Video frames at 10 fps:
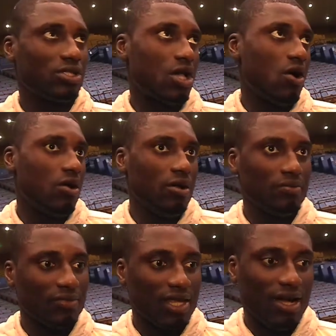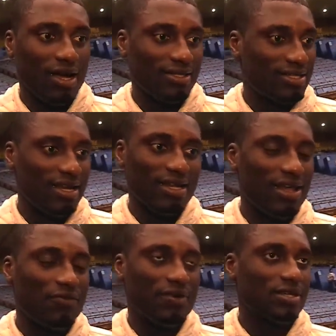So uh, there any
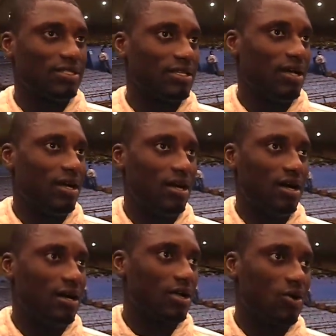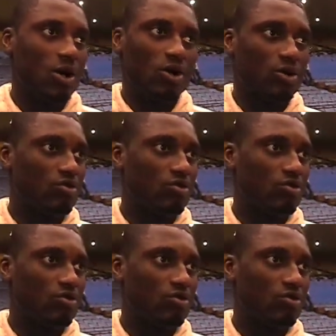difference uh, going on the